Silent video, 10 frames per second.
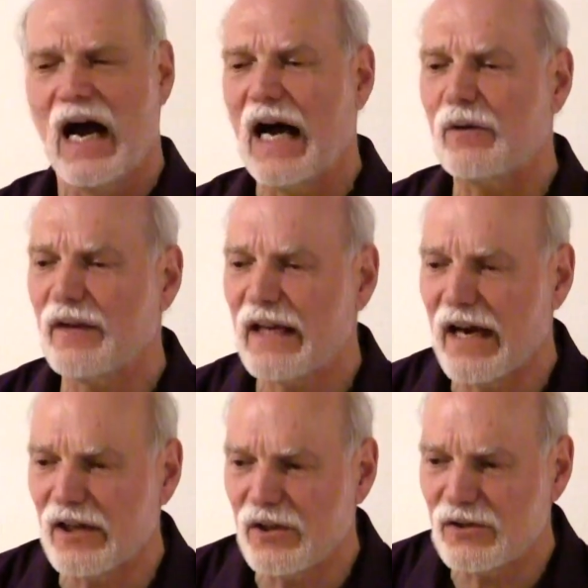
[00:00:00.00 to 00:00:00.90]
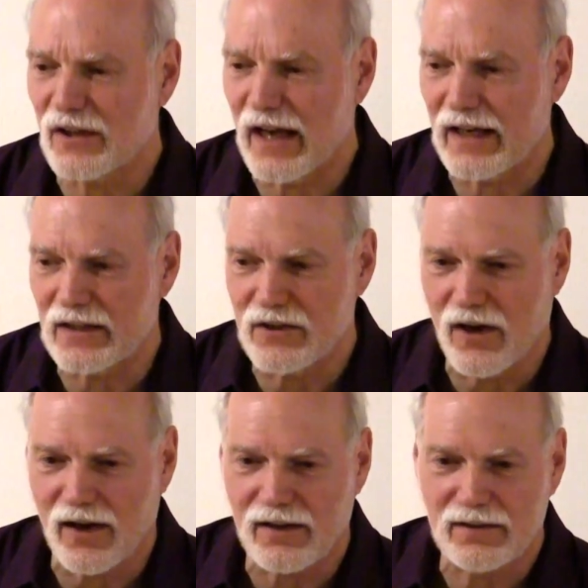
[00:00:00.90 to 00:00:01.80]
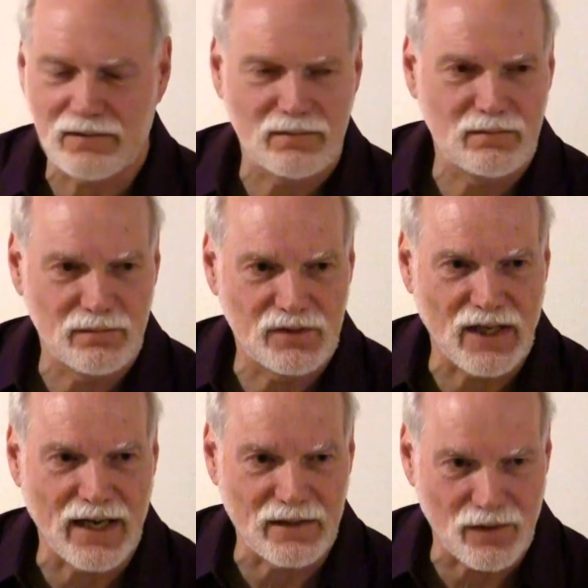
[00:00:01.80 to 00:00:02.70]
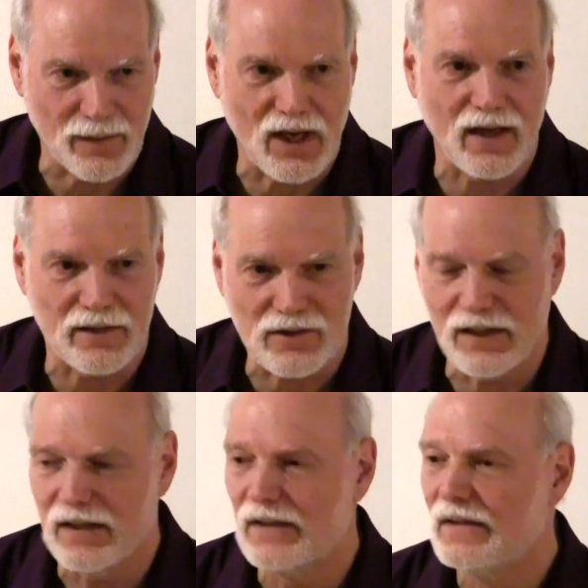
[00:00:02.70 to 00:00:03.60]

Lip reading: I don't think I used light and dark side terminology,